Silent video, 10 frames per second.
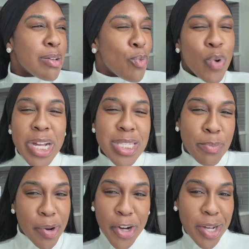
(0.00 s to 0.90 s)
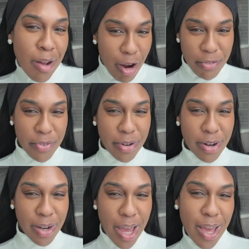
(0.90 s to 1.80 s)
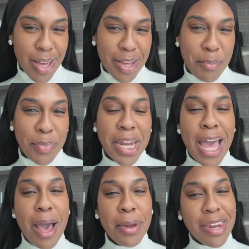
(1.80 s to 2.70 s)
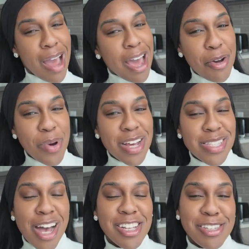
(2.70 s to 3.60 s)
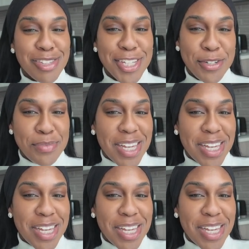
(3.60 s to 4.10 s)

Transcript: where's the Perkin offer? Like, but not, I don't want to talk too soon,